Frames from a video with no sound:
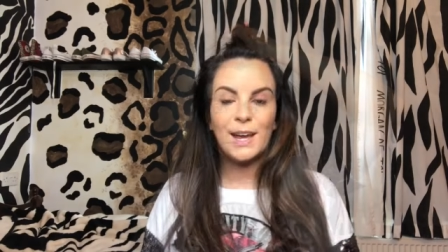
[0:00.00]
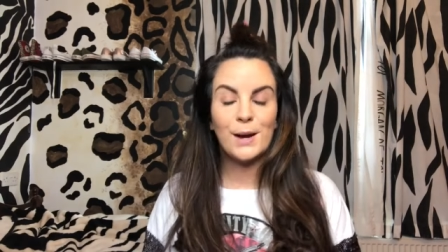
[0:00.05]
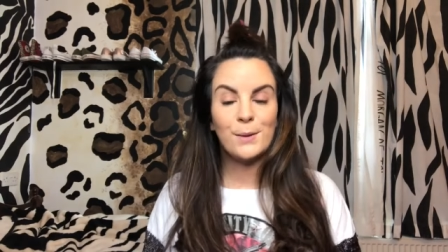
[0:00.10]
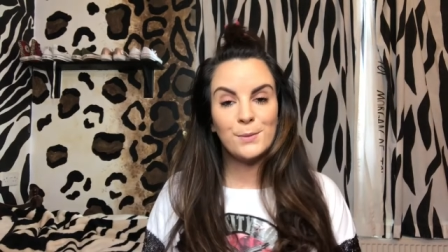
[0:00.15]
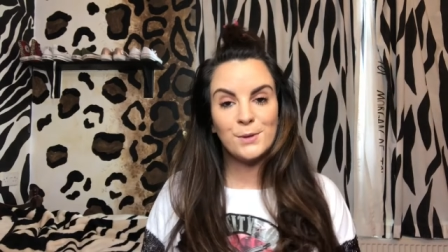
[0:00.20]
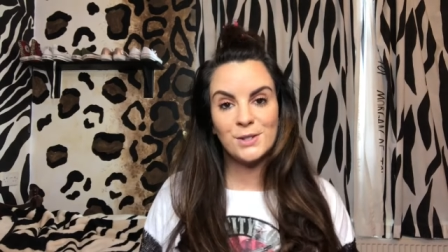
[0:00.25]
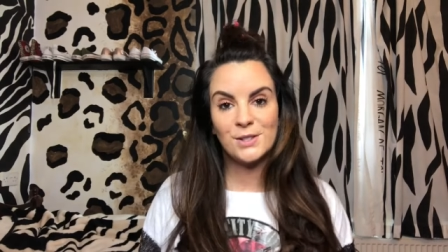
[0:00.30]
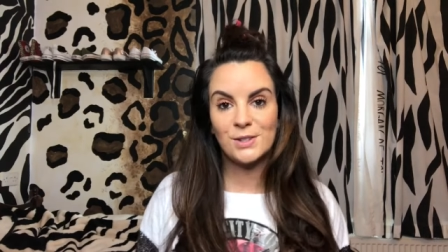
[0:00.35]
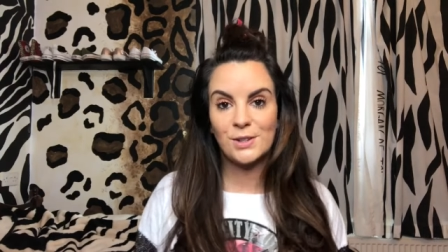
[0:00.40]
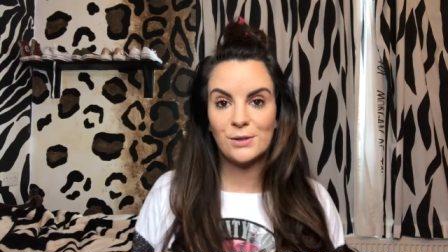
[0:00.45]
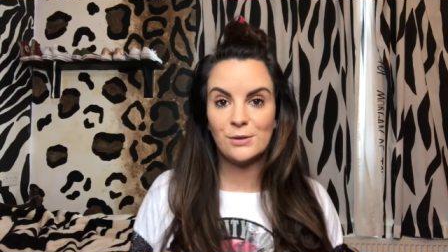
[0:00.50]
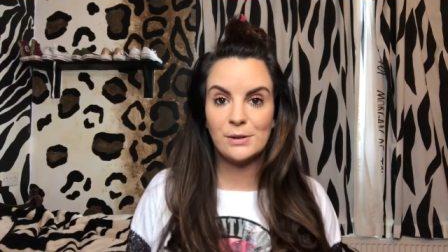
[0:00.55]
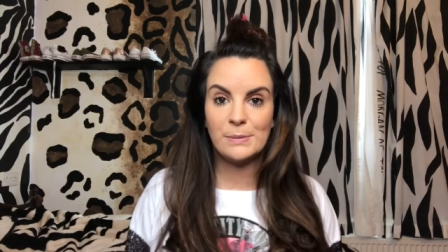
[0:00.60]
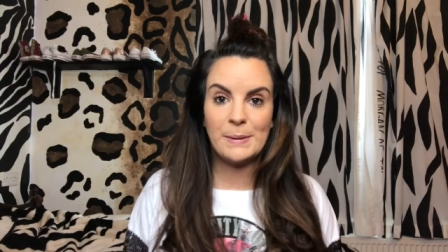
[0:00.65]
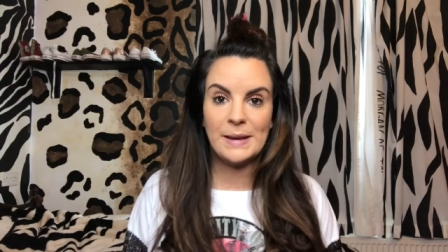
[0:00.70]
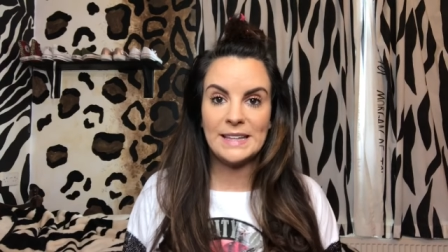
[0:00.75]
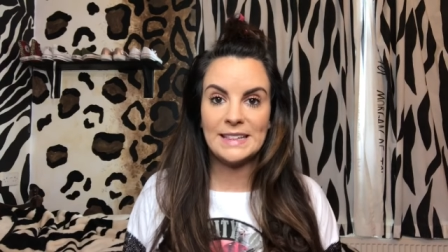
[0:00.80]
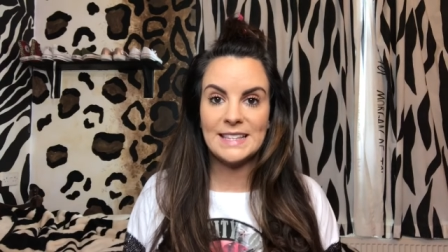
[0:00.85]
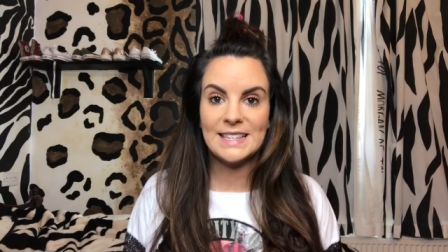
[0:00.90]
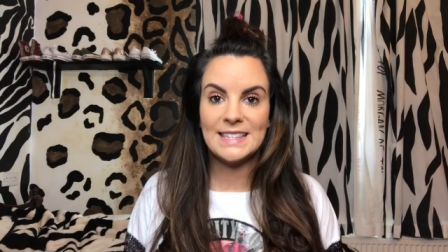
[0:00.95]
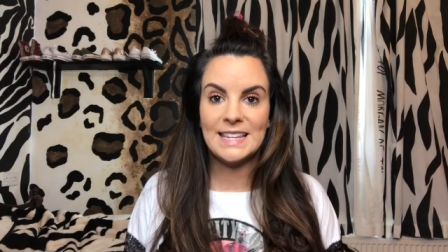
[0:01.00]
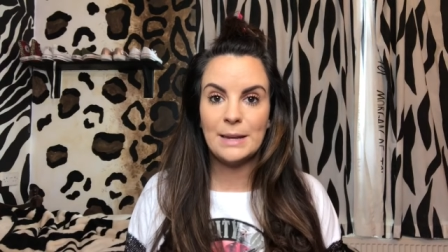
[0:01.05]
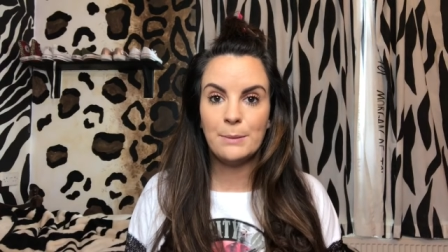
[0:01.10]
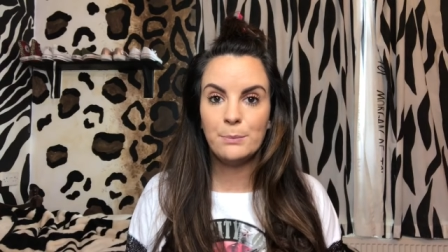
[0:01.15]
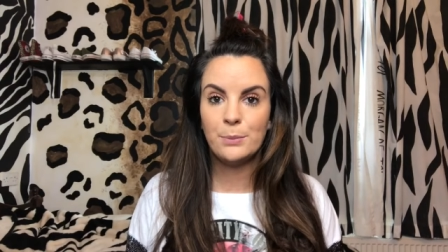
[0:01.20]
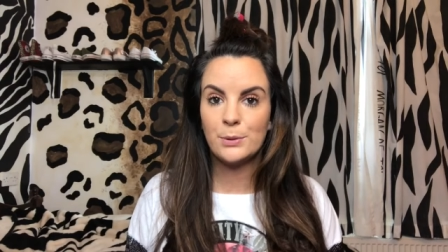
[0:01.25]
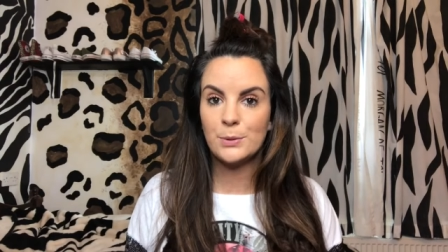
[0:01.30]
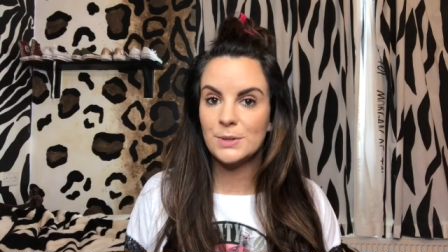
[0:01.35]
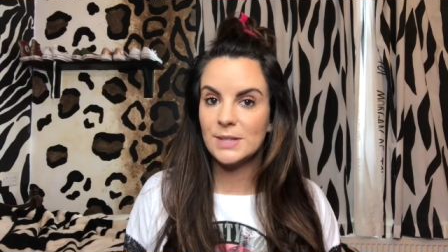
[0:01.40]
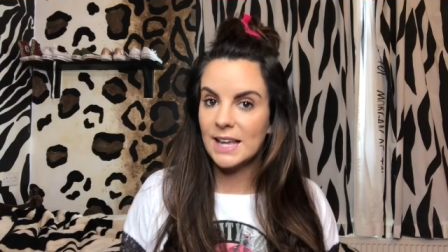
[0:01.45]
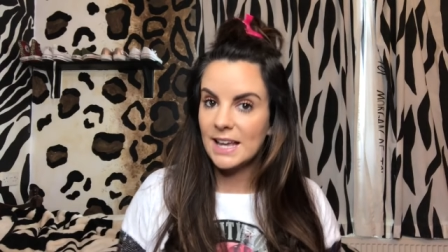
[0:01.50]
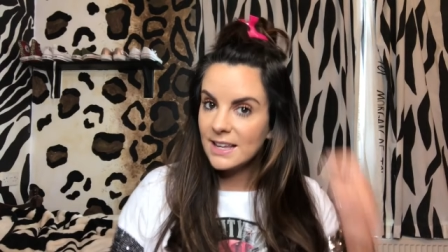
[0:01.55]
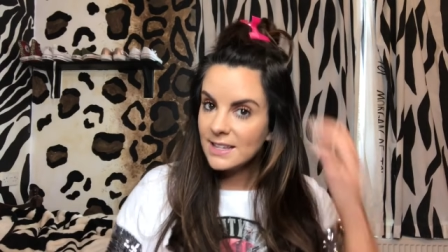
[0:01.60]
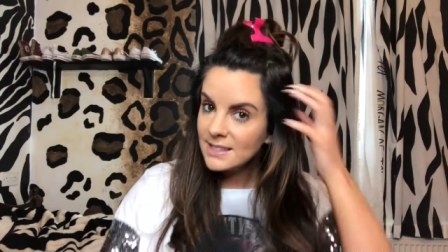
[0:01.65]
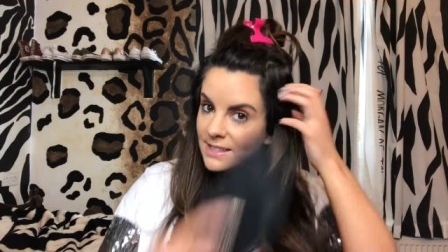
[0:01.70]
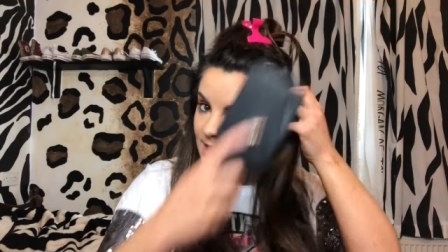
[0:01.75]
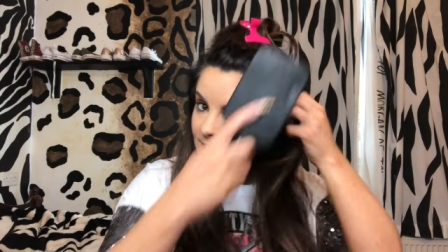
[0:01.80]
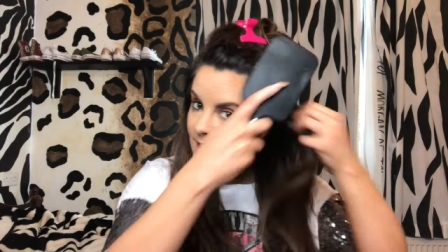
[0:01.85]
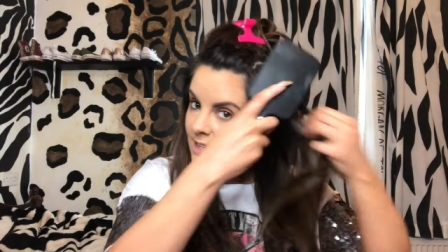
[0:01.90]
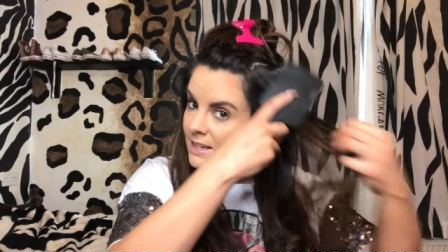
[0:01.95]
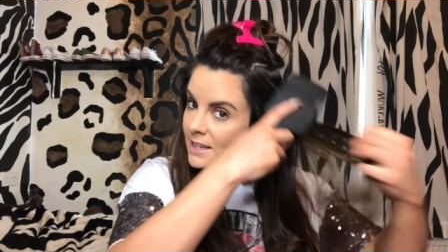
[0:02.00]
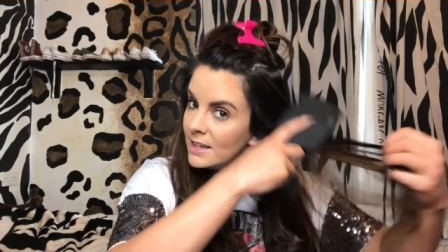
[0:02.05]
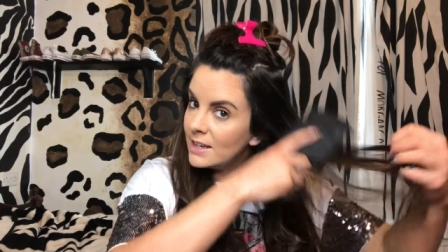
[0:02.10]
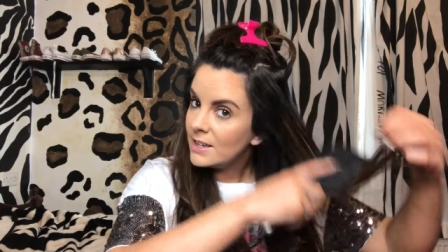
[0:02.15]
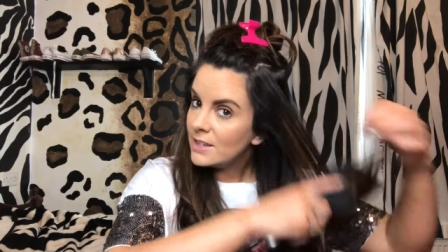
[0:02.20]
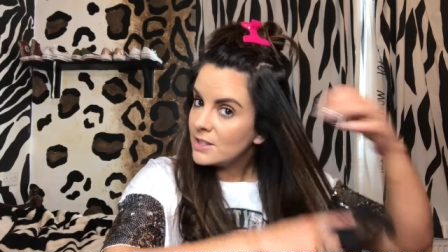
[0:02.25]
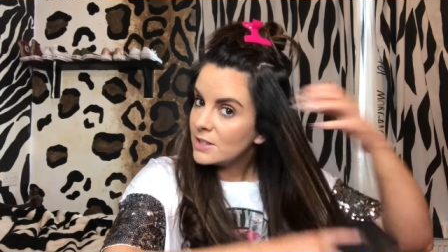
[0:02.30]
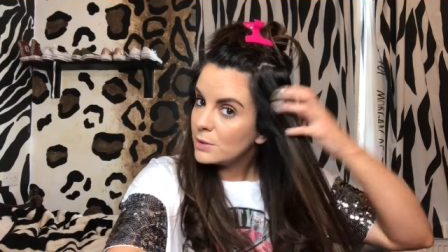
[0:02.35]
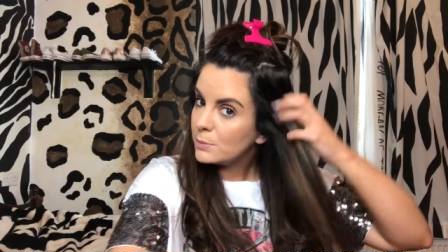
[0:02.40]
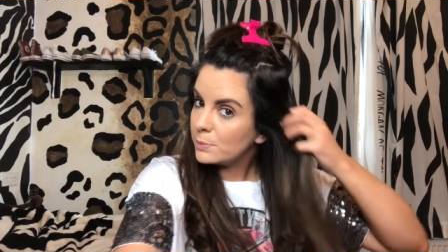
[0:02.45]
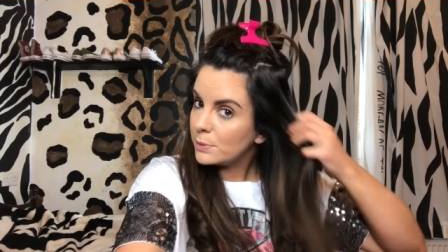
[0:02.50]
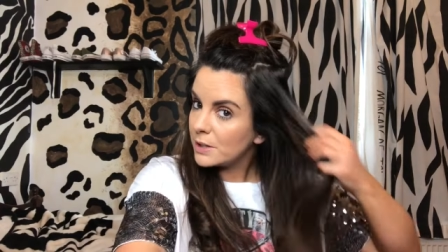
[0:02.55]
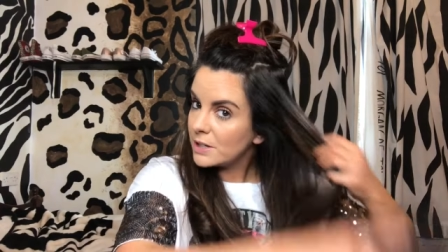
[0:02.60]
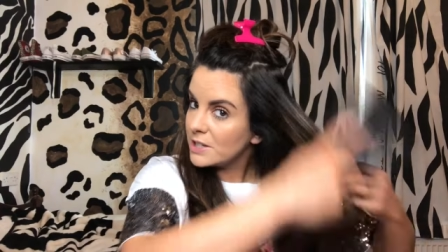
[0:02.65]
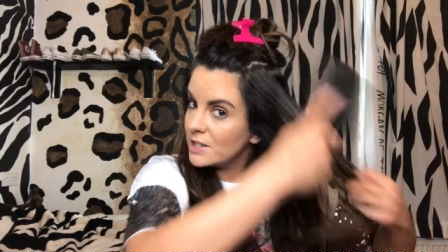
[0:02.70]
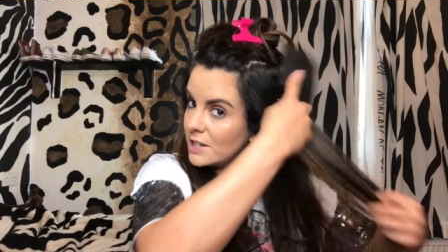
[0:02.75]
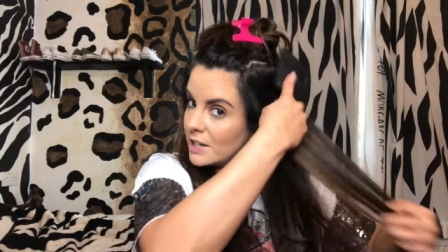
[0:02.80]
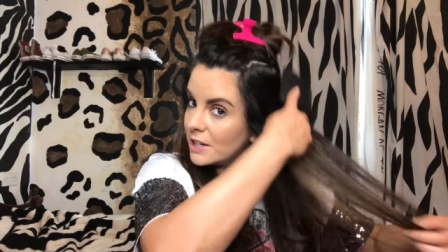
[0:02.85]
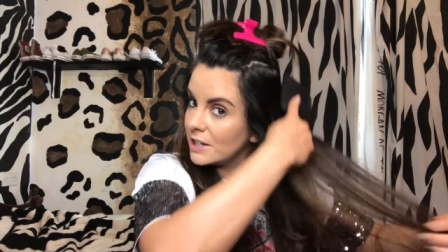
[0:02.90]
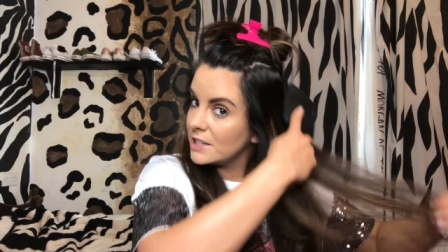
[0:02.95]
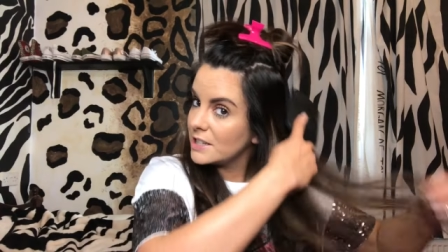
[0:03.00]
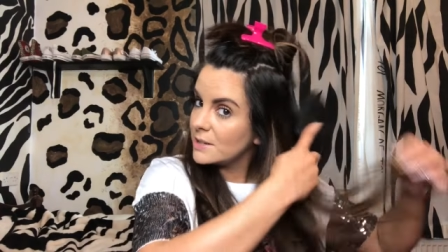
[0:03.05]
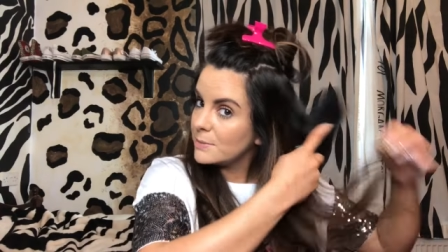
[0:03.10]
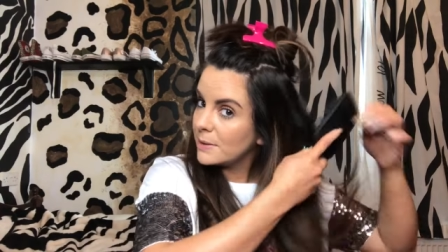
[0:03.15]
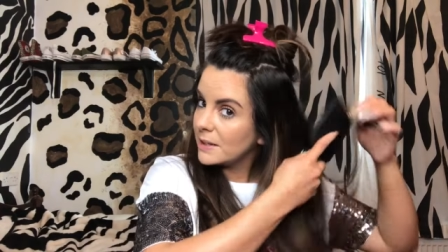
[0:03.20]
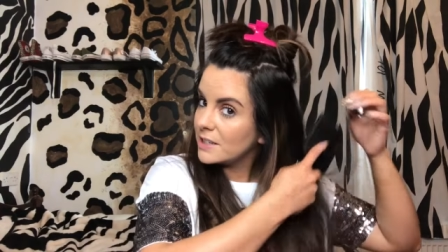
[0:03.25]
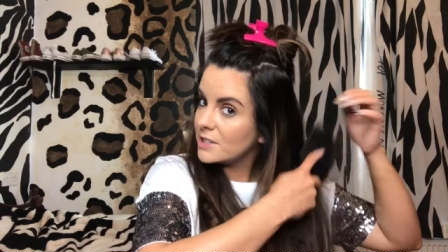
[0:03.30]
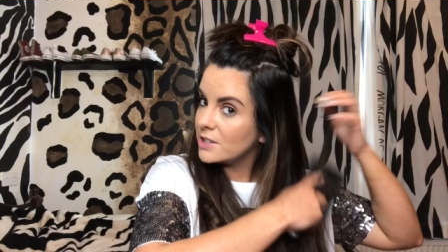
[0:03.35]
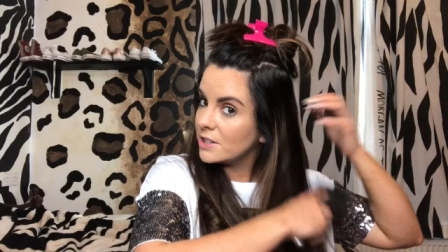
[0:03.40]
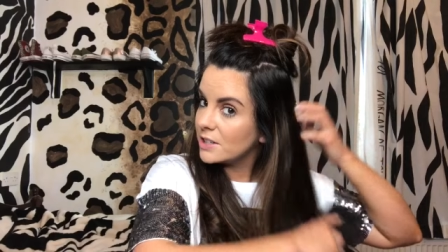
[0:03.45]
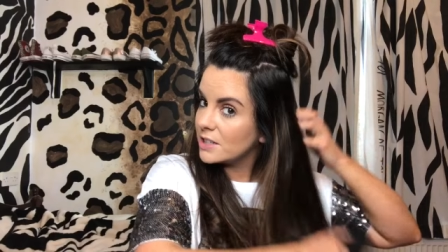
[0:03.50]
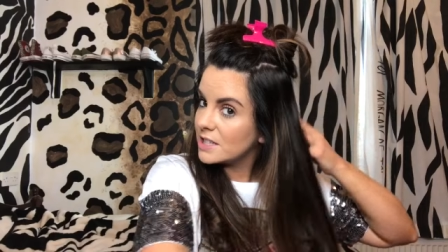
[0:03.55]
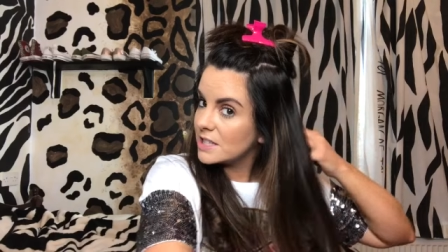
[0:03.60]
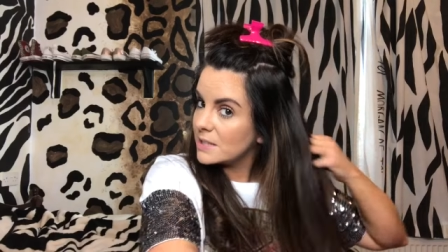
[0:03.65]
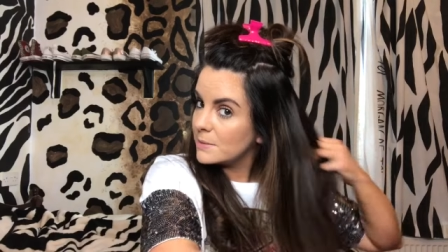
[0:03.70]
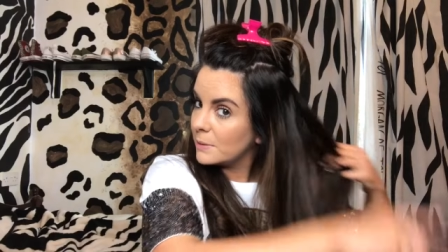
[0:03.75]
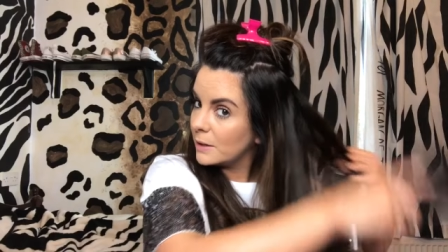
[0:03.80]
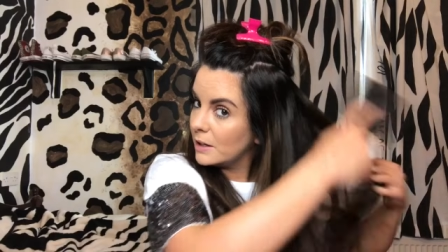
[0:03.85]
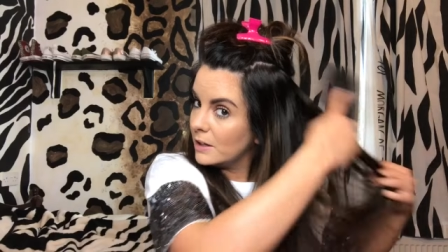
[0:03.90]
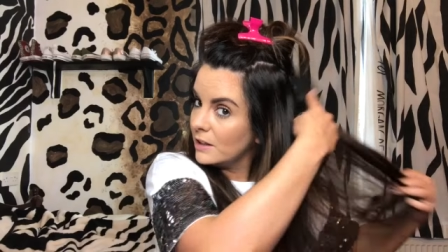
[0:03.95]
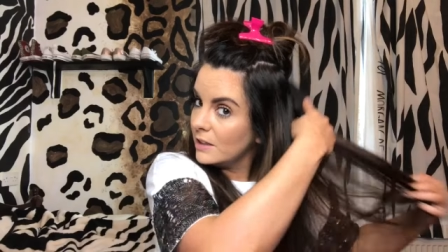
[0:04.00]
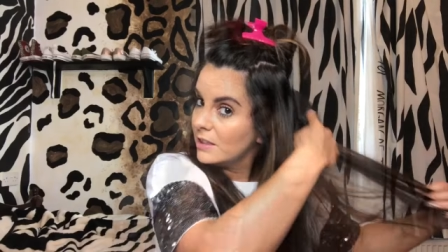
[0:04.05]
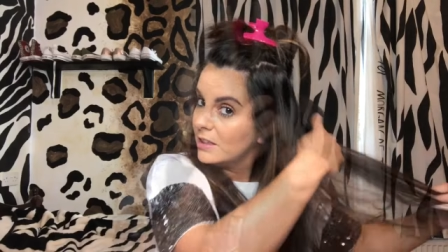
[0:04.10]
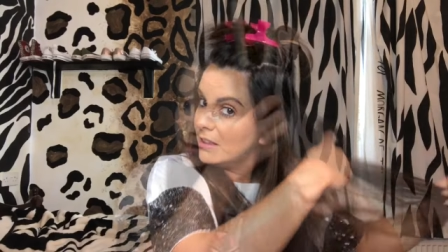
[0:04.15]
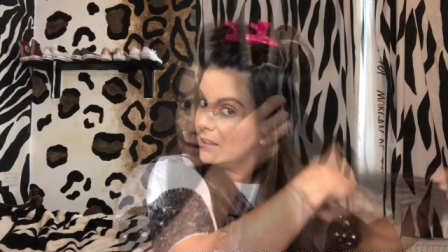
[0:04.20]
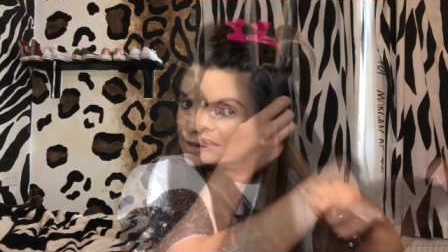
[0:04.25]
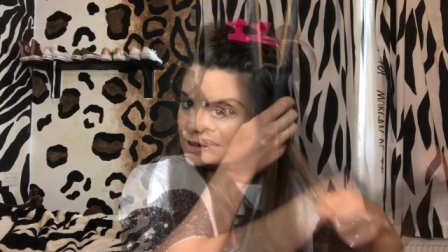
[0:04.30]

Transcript: and we're just going to repeat the same process. So brush it out to make sure it's smooth,